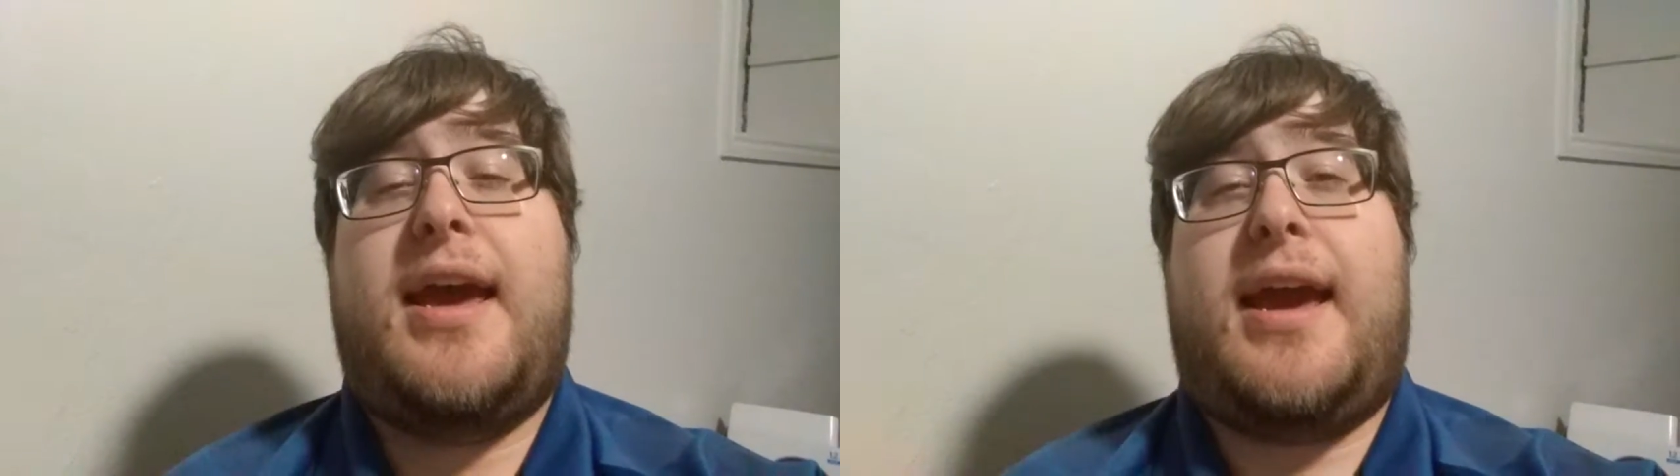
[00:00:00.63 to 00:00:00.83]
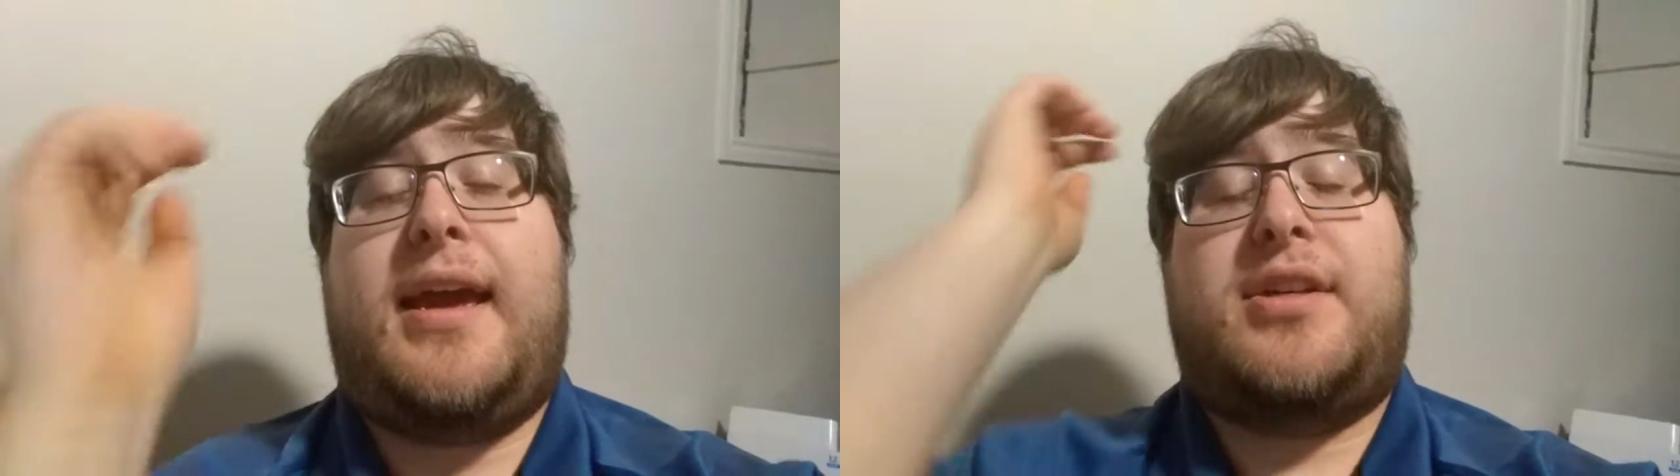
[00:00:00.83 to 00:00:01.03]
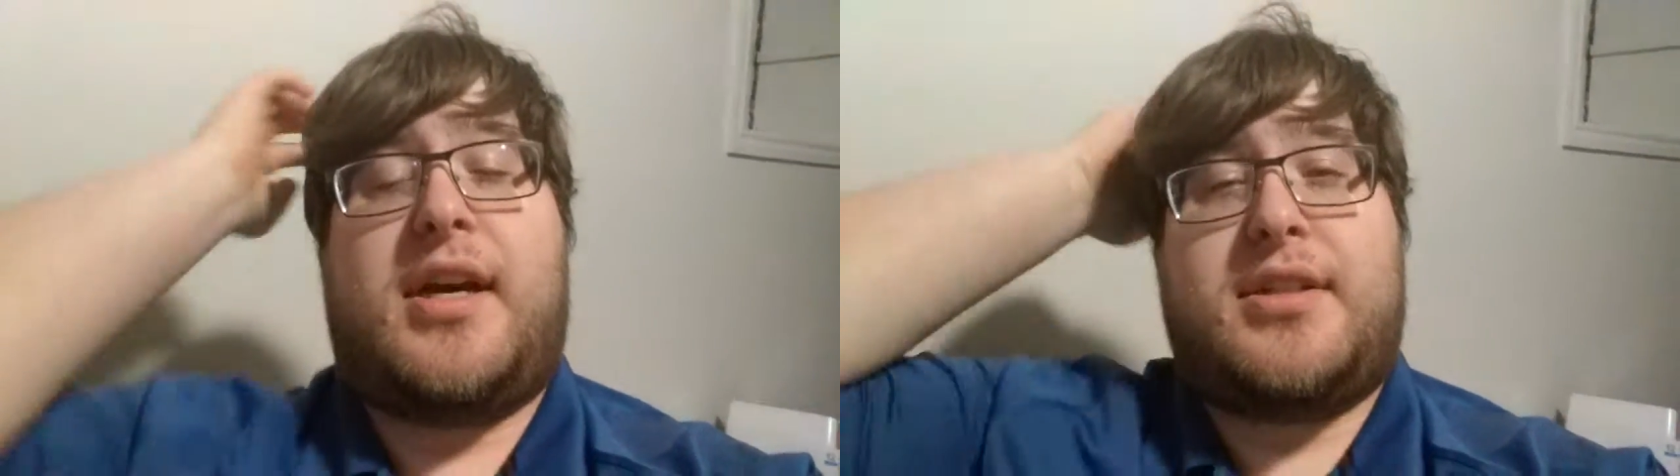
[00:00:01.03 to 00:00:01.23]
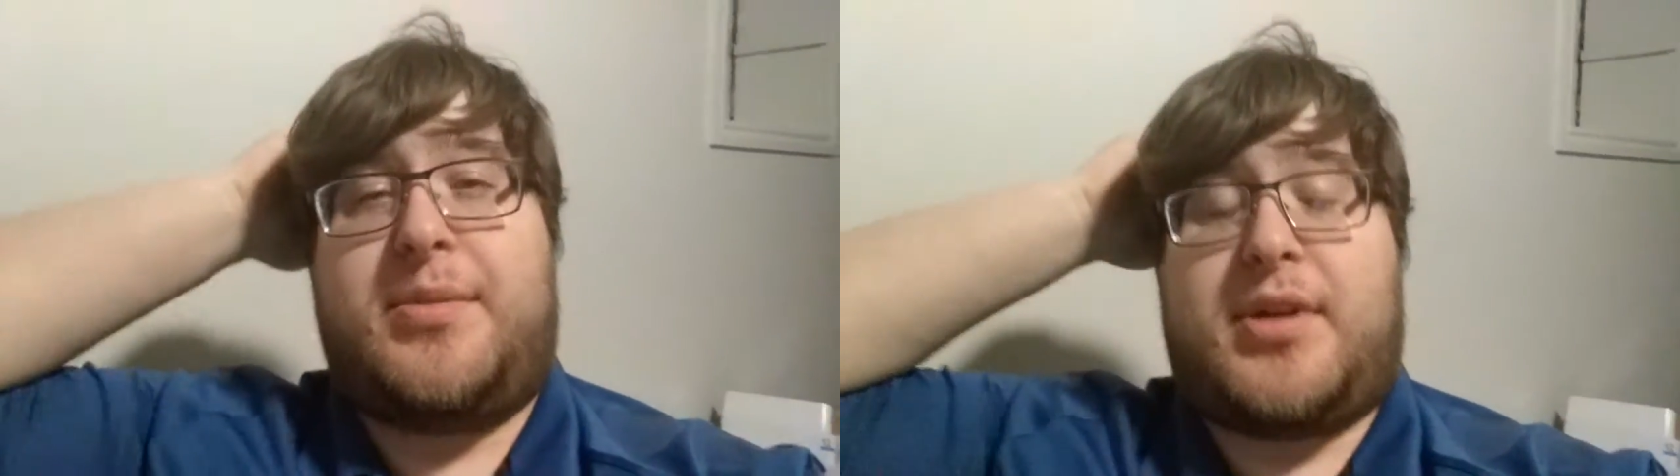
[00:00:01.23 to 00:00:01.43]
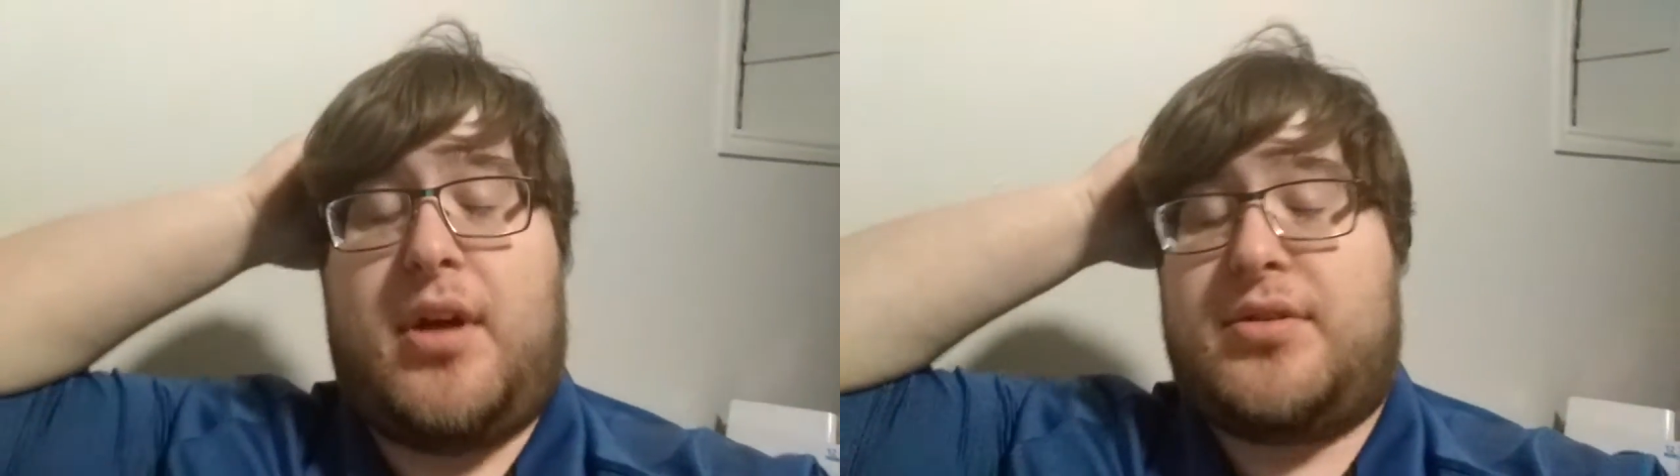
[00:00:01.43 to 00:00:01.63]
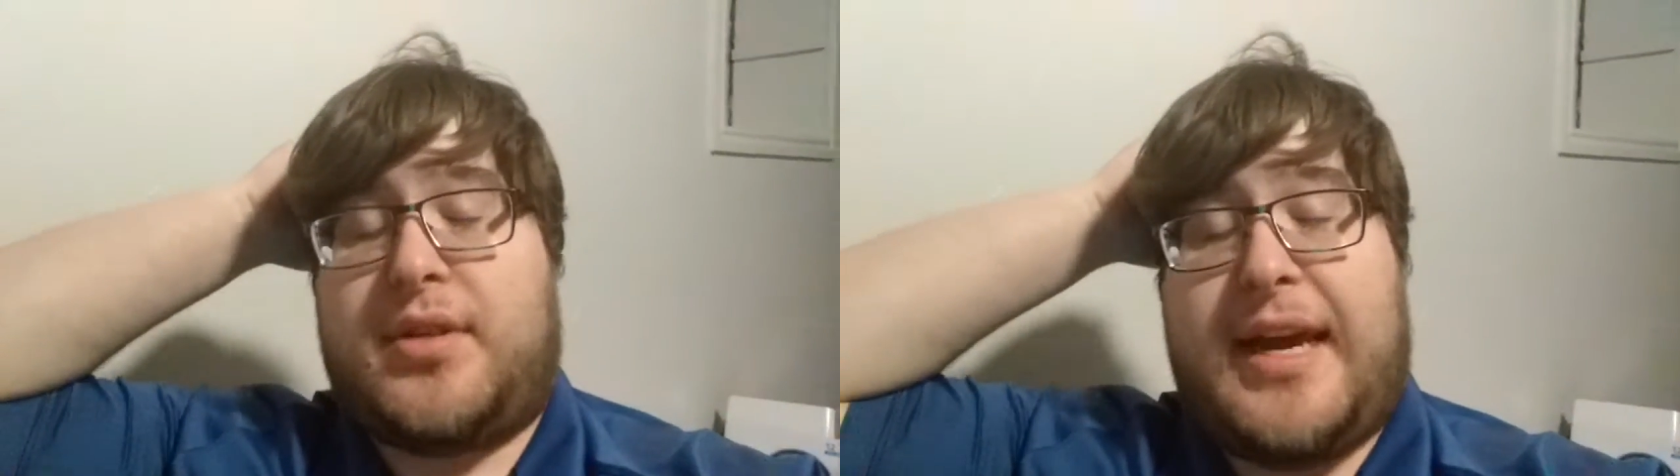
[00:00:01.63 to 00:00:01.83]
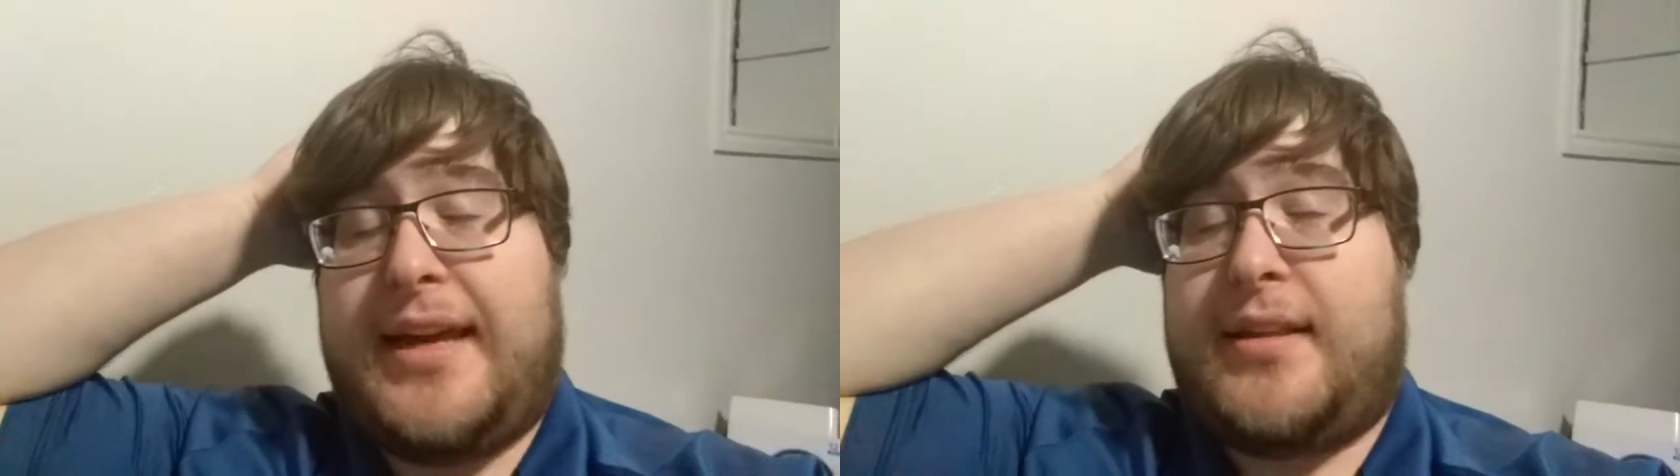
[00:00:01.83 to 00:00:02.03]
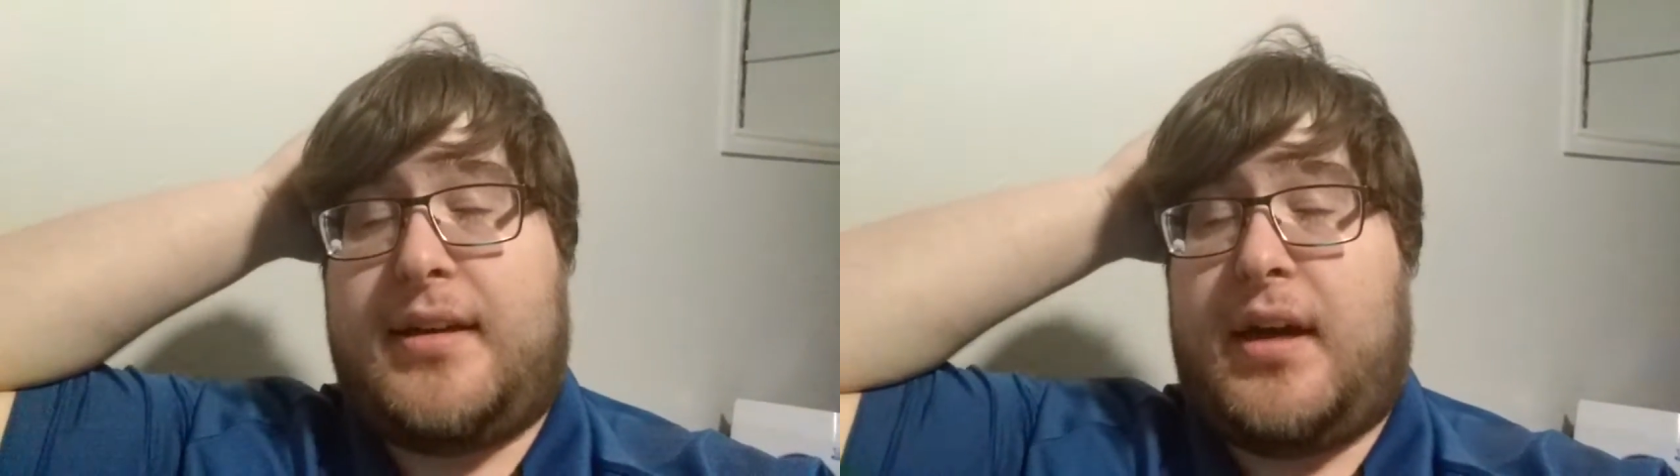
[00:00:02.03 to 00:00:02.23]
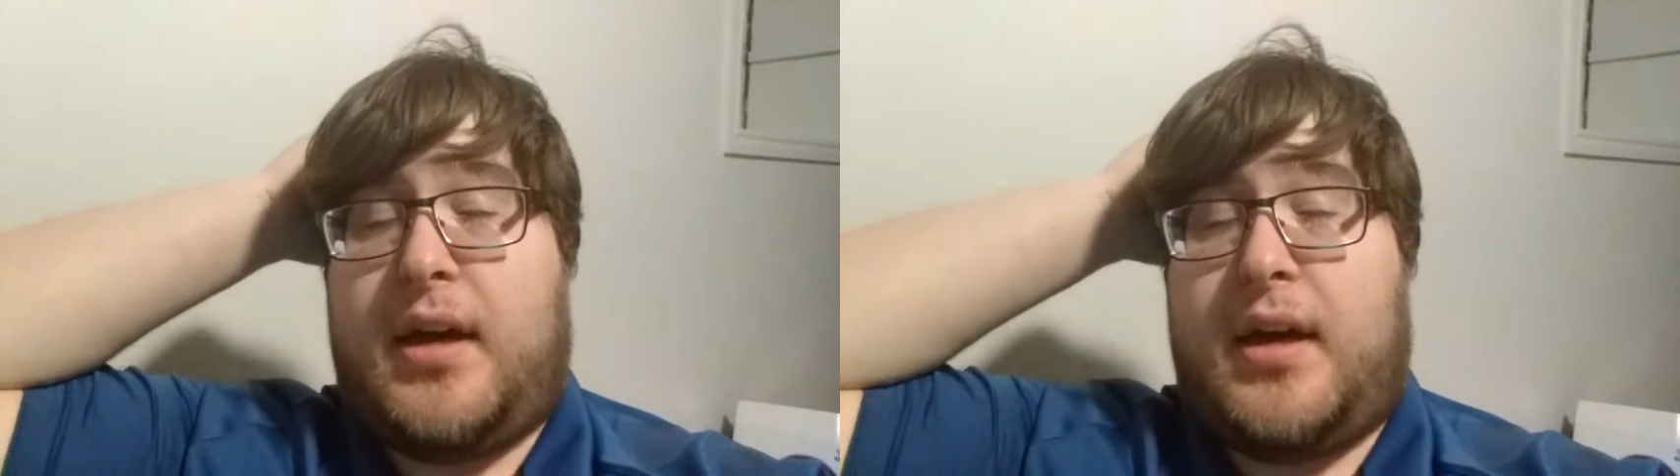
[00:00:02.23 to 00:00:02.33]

Hey, Joshua with Cultural Catholic